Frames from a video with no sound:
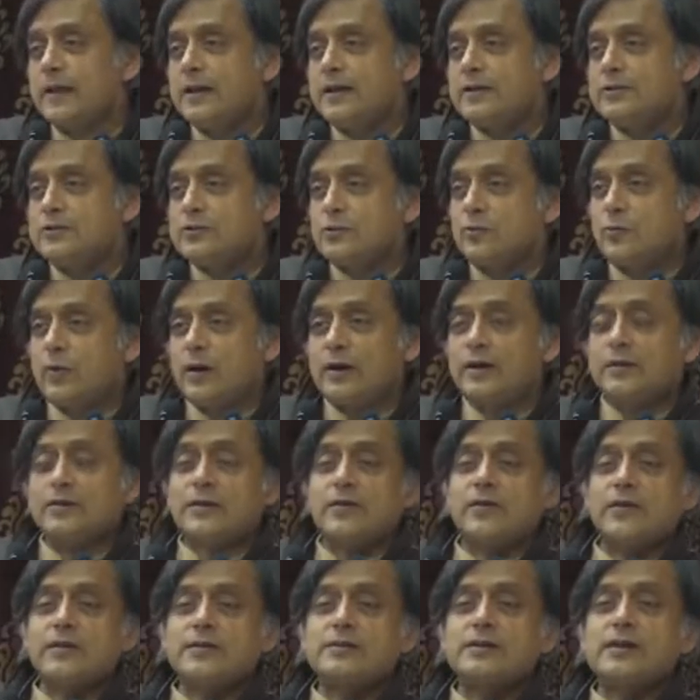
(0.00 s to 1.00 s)
So one of the
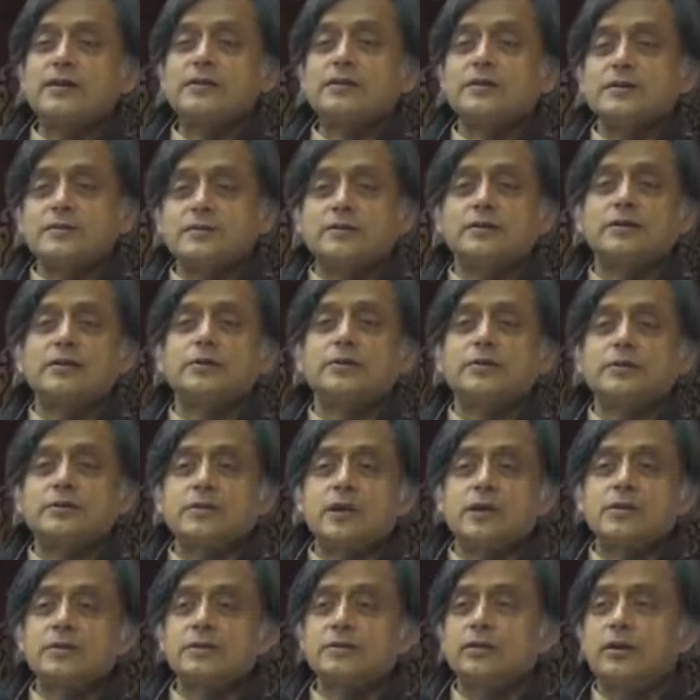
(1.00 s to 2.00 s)
things I disagree with
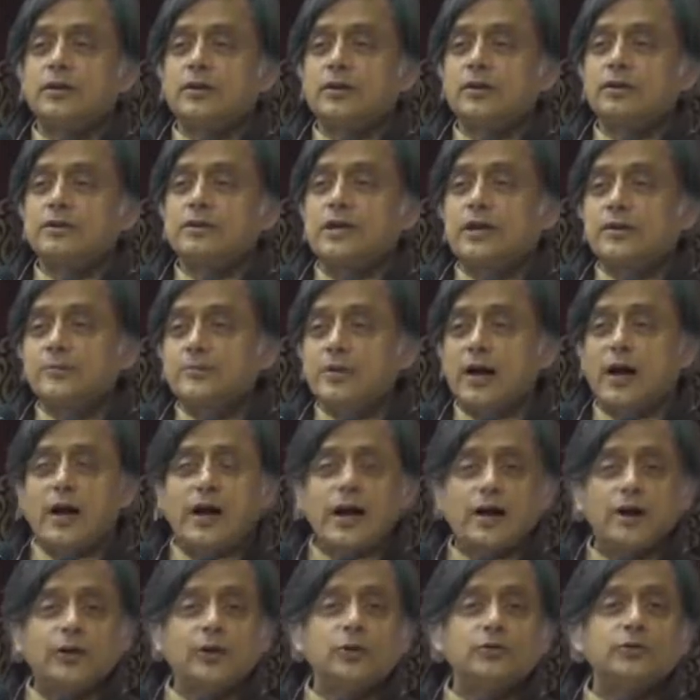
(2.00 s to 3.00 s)
Shashi on is I'd
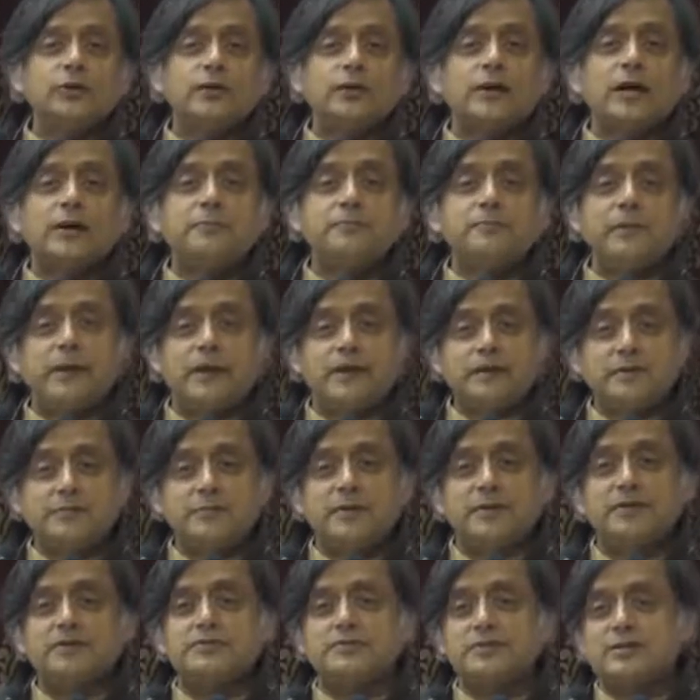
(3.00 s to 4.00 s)
argue that our
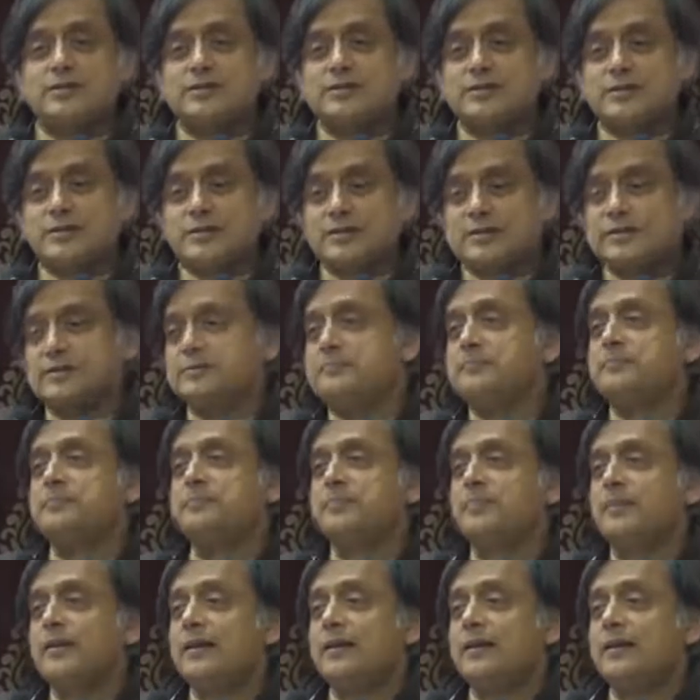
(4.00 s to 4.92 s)
parliamentary system,